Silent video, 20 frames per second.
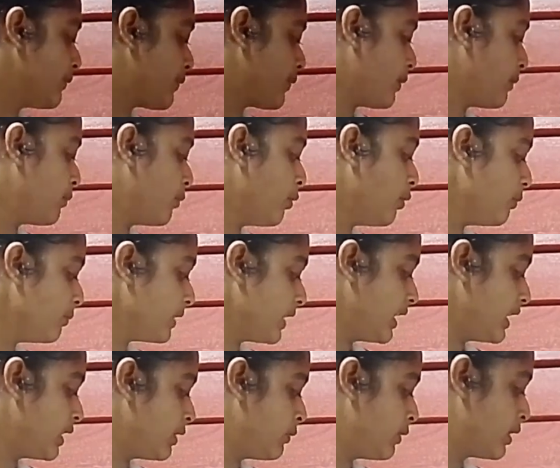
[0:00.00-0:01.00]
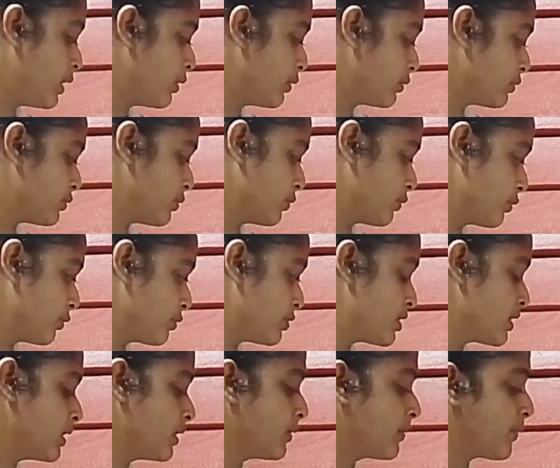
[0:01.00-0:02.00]
from ohm A it will go to
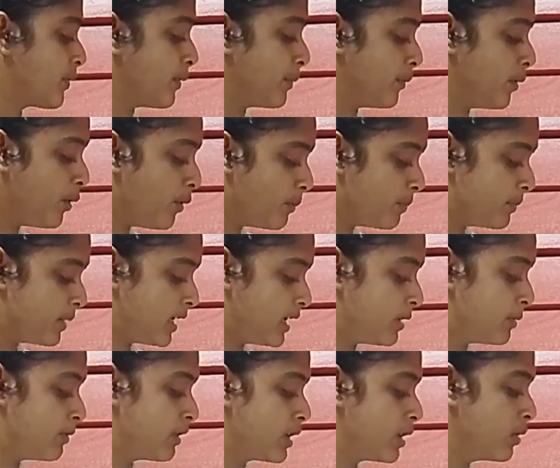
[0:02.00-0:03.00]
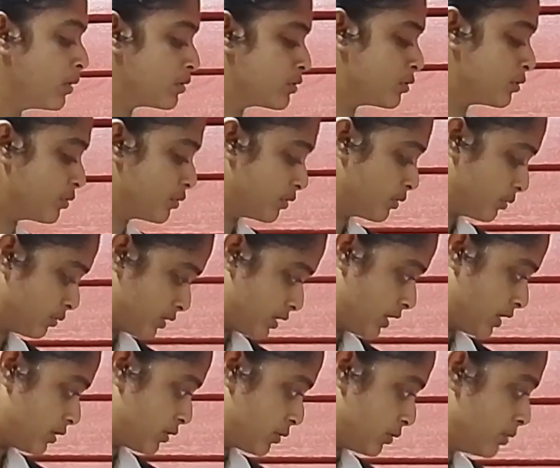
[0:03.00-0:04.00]
router, from ohm B it will go to
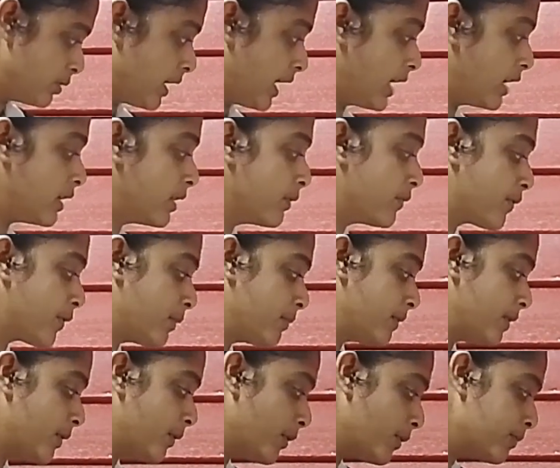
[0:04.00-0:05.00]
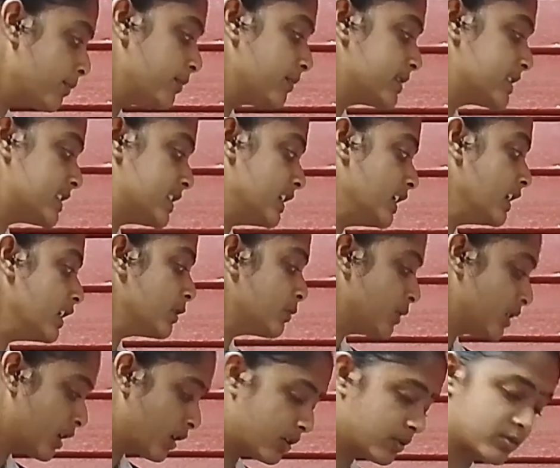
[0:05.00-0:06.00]
router 2, and from ohm C it
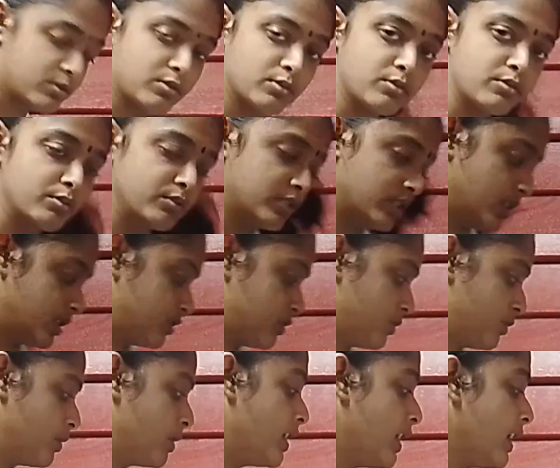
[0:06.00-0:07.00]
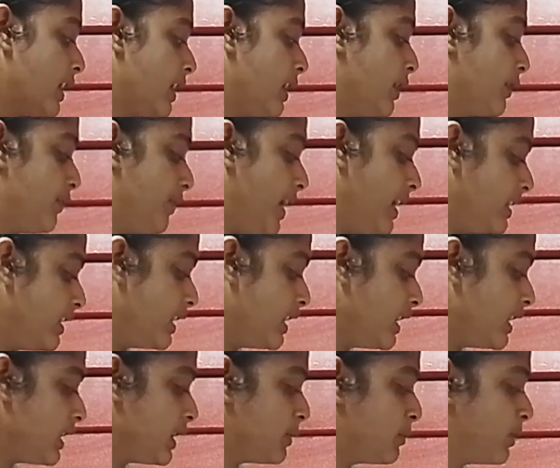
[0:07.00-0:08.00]
will go to router 2.
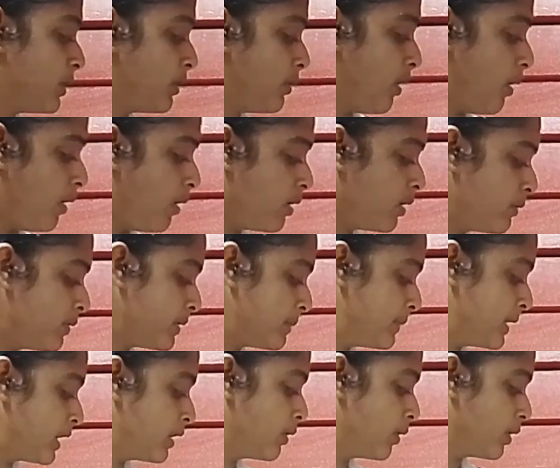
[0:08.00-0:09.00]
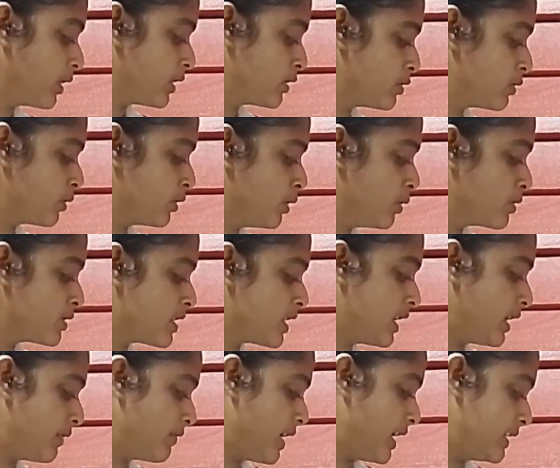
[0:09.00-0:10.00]
Finally, it will all be going to user
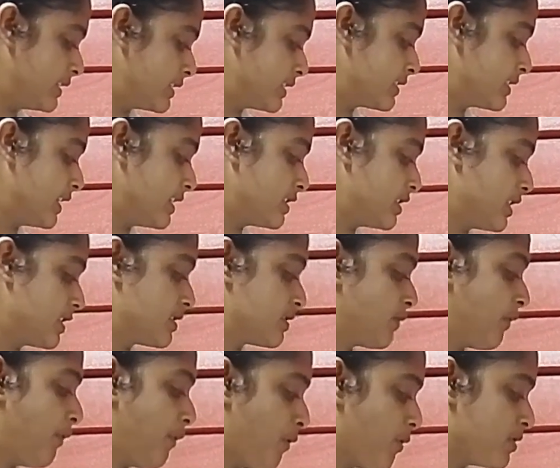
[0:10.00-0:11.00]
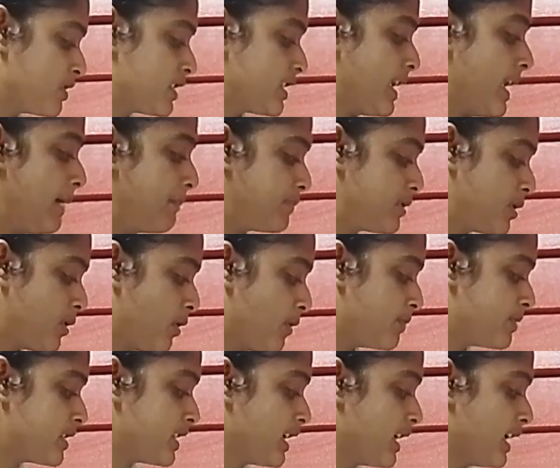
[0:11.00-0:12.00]
devices such as phones,
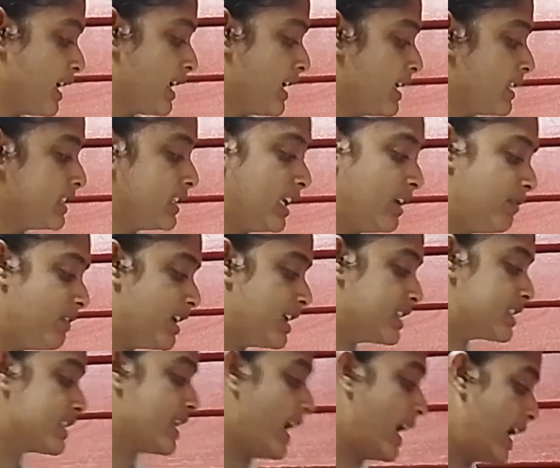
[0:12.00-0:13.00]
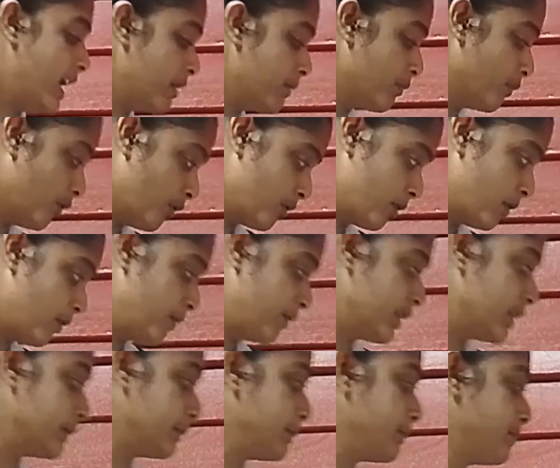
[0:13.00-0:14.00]
laptops, TVs and
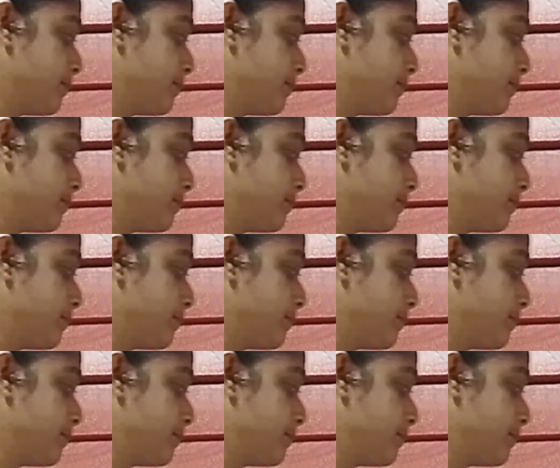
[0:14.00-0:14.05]
moreover.